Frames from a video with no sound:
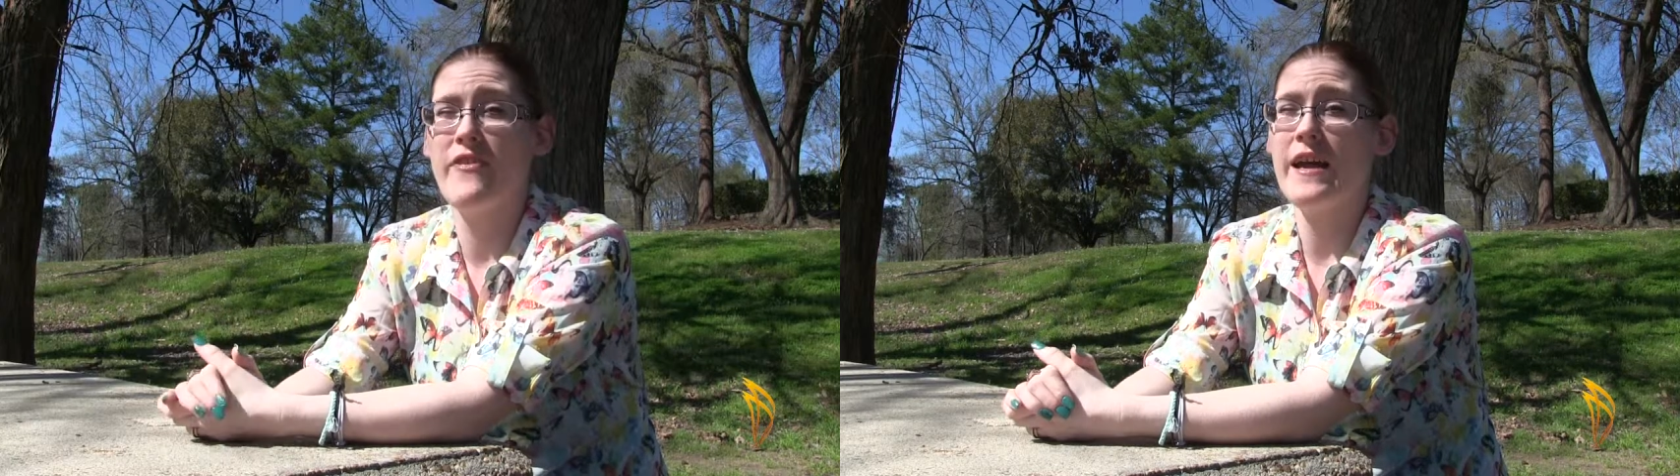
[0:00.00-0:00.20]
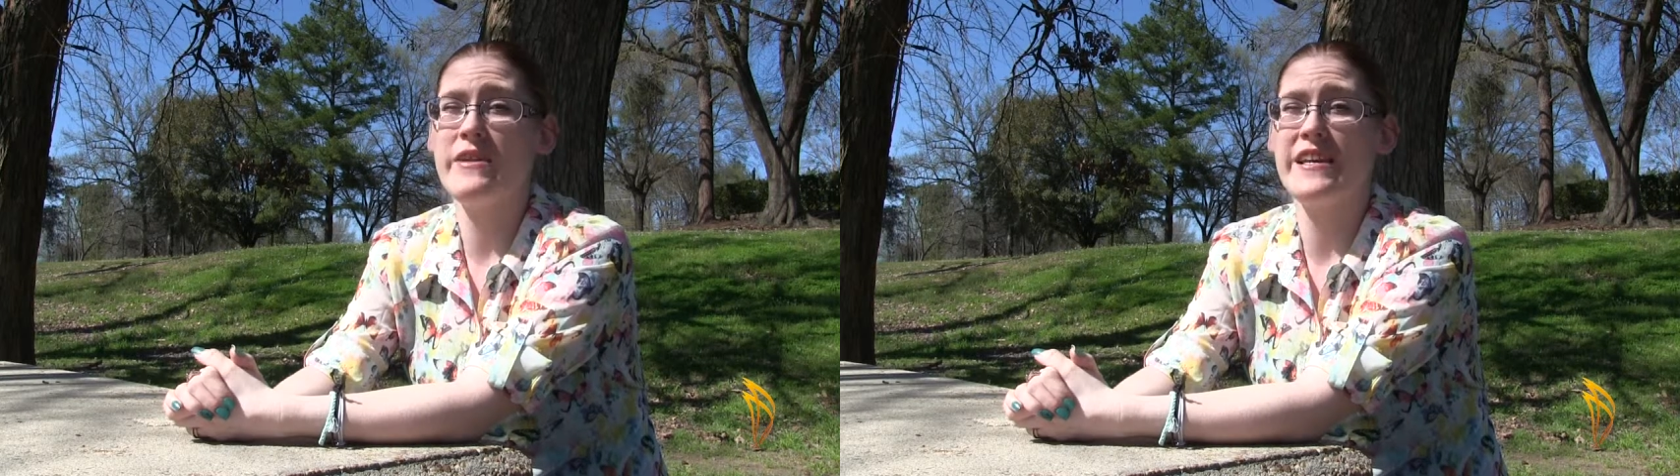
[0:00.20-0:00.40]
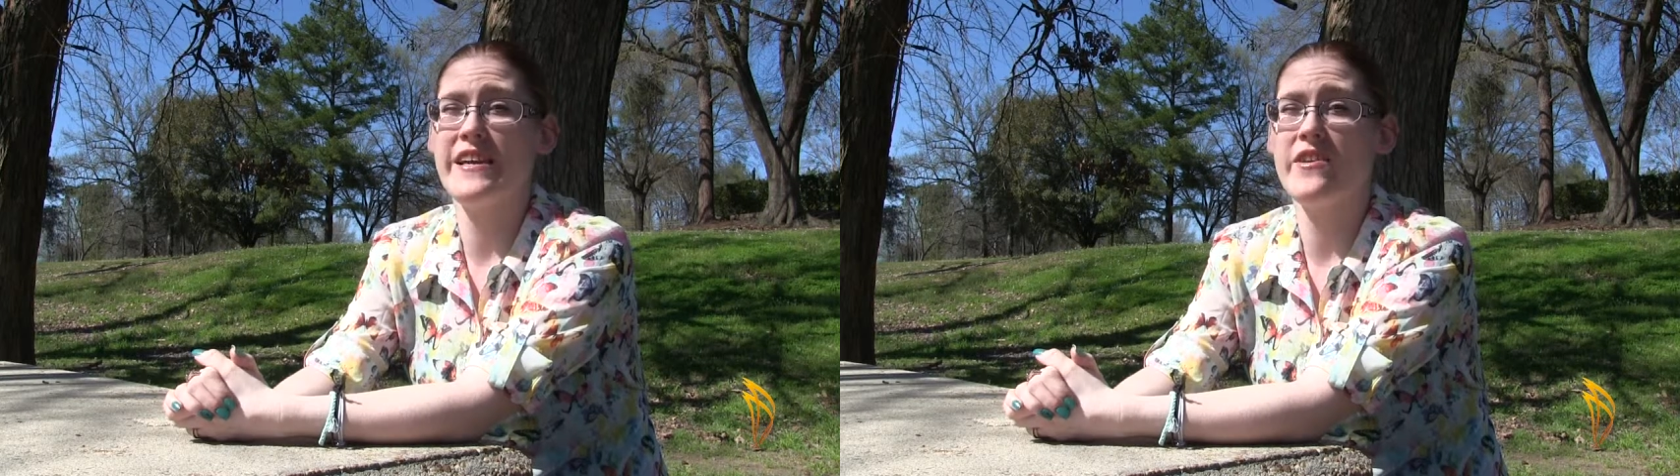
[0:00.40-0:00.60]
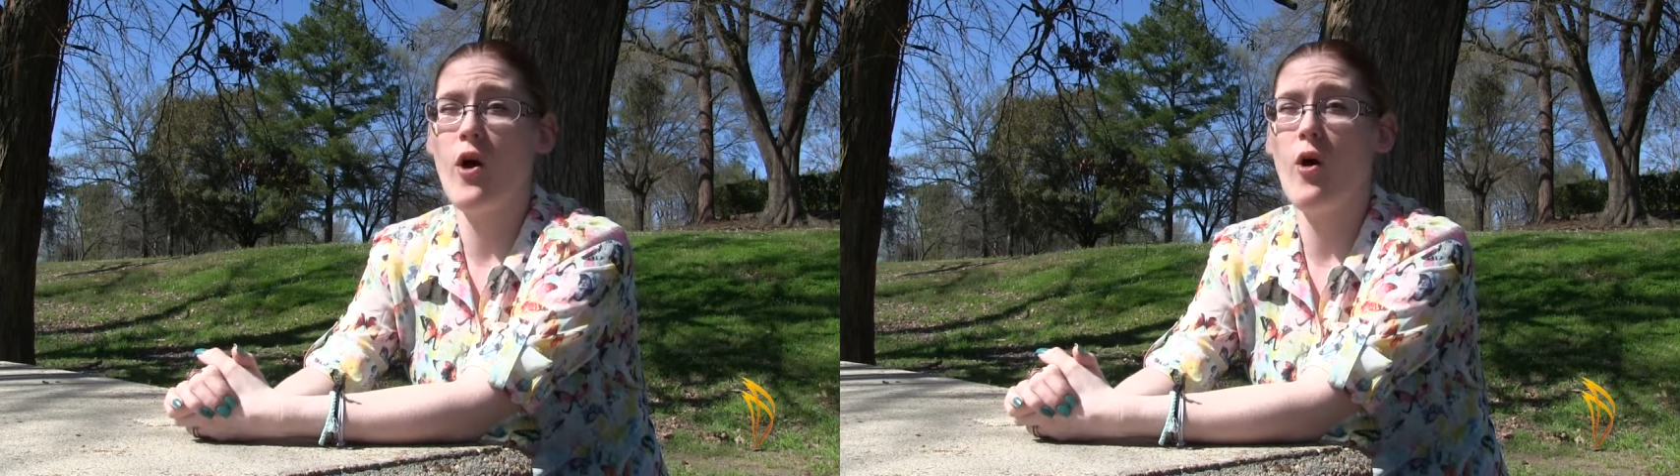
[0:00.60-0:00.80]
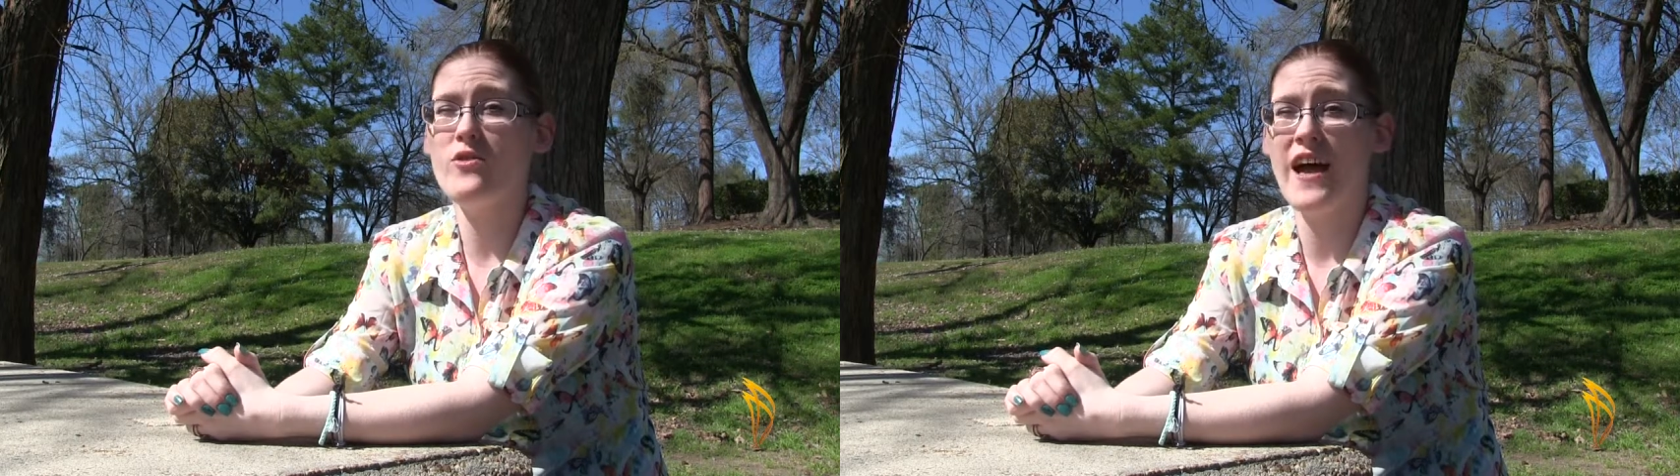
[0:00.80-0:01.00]
family there
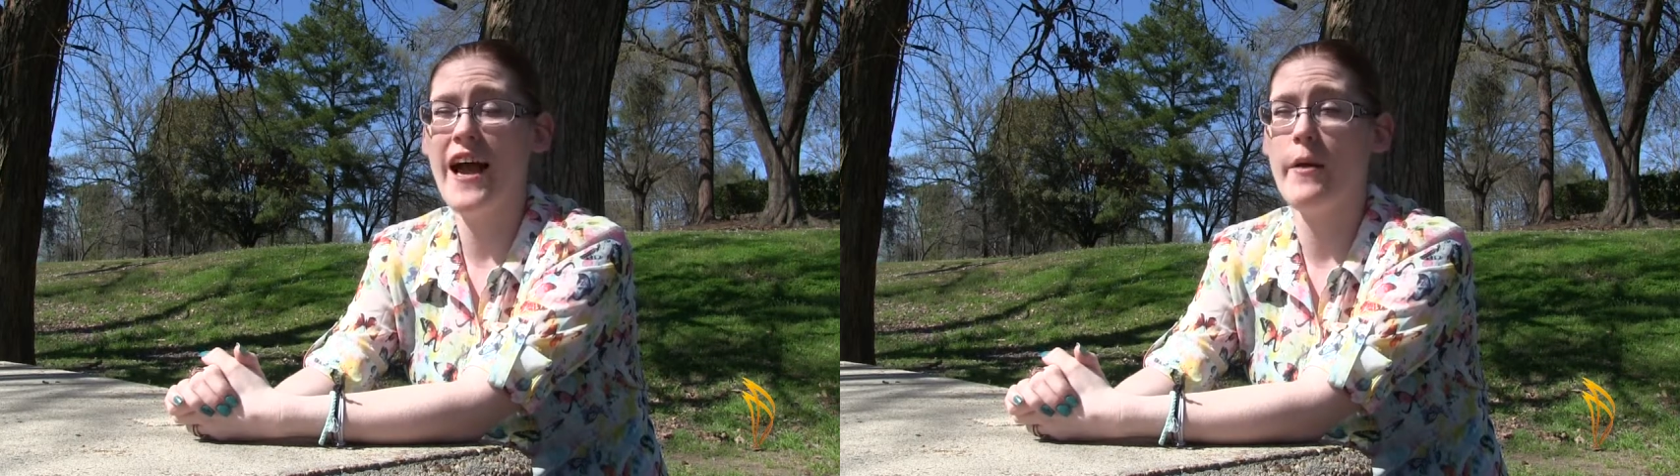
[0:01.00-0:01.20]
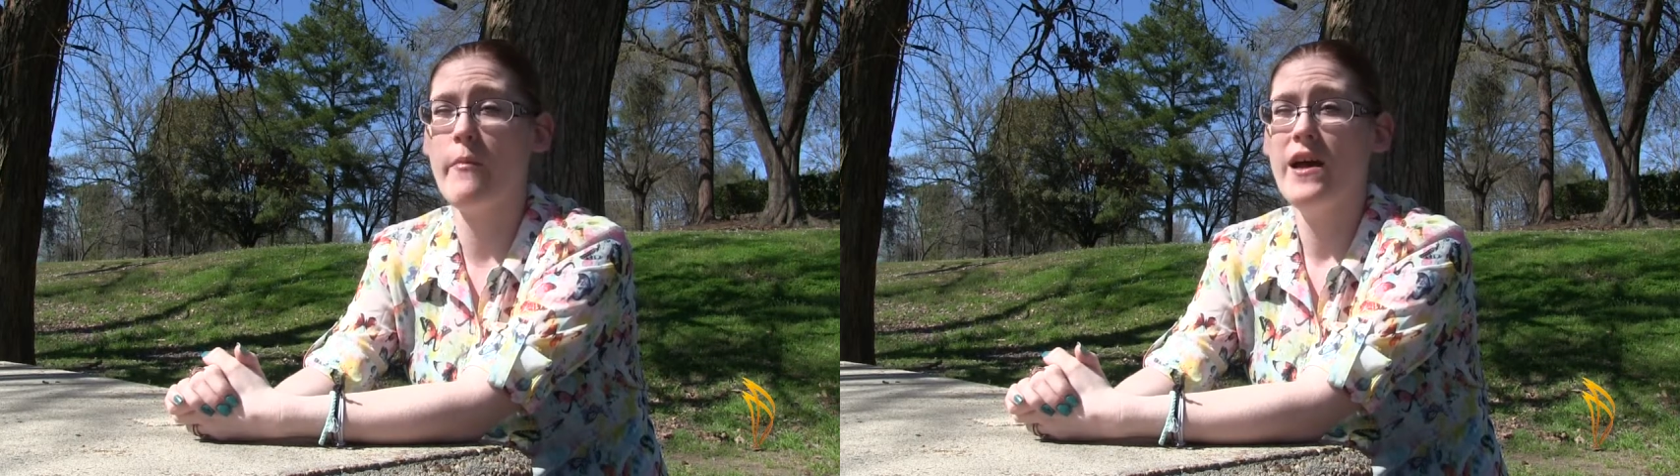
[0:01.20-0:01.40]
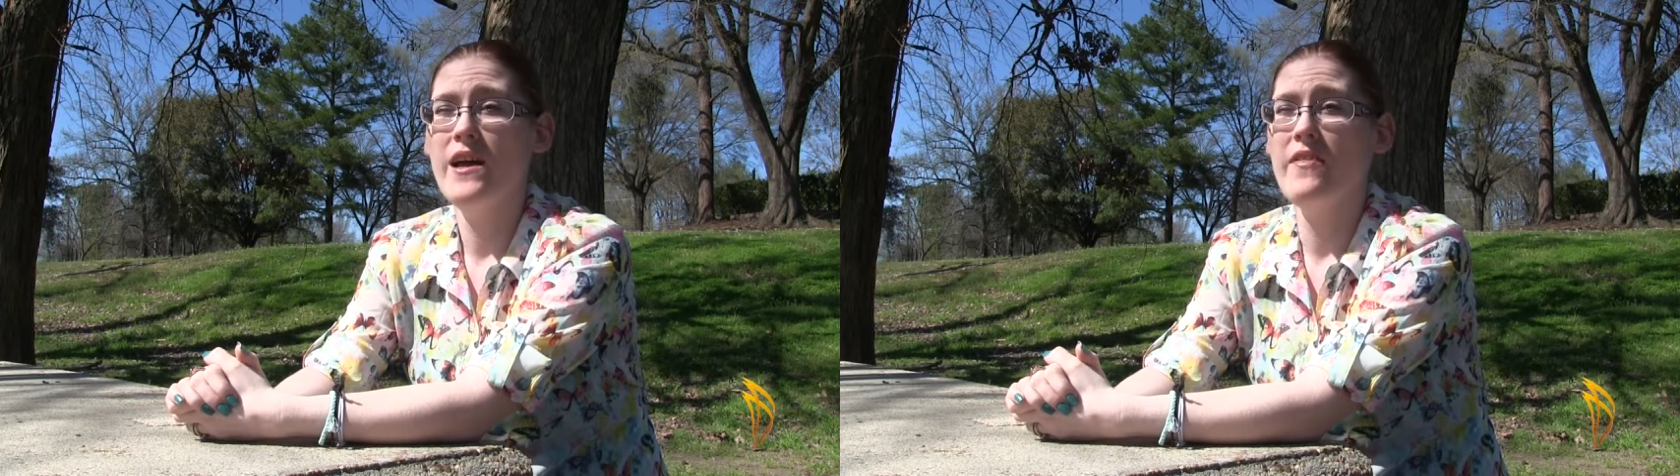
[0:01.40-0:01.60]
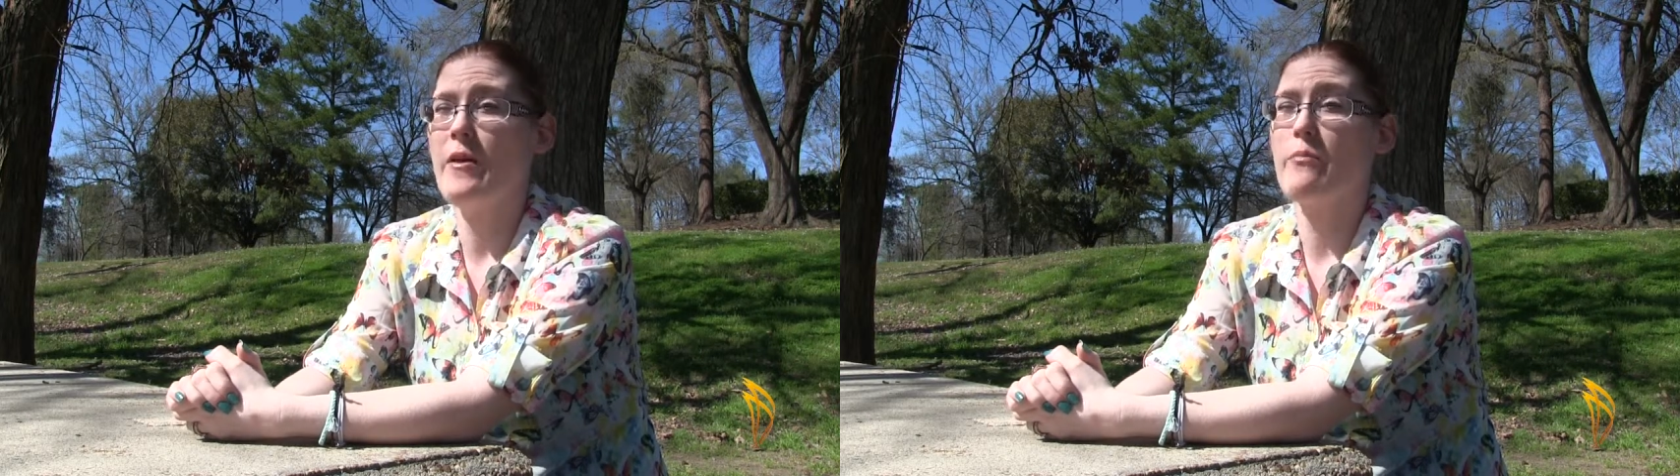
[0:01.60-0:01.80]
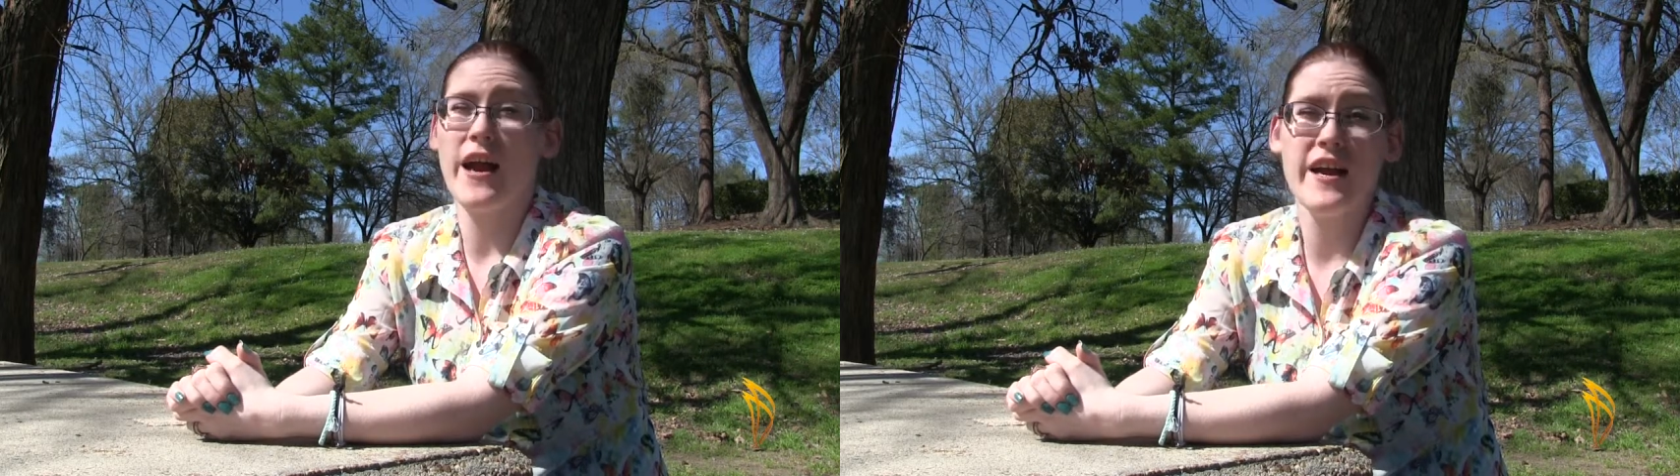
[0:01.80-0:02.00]
the whole time
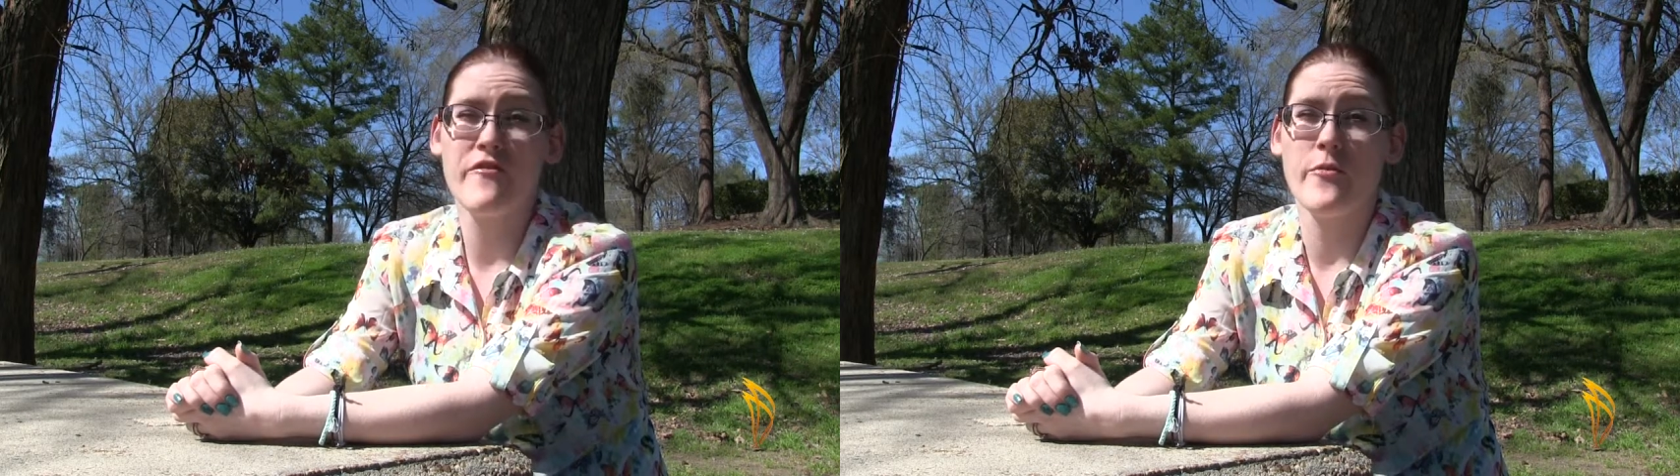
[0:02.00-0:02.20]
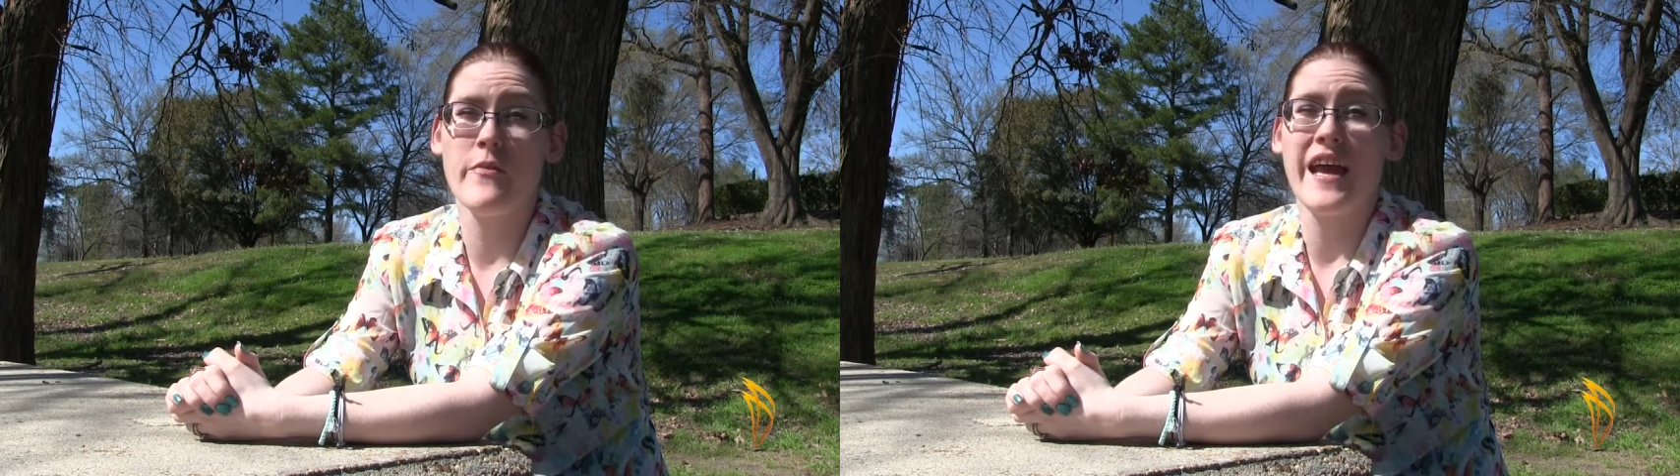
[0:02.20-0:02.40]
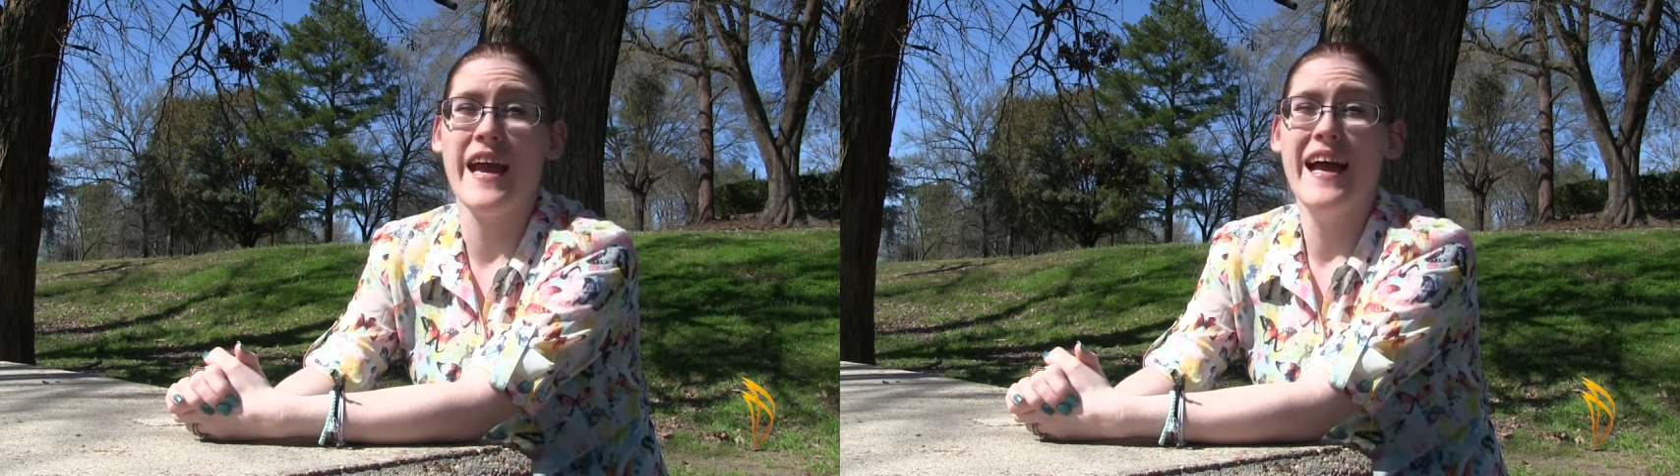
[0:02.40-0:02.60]
that prayed for me,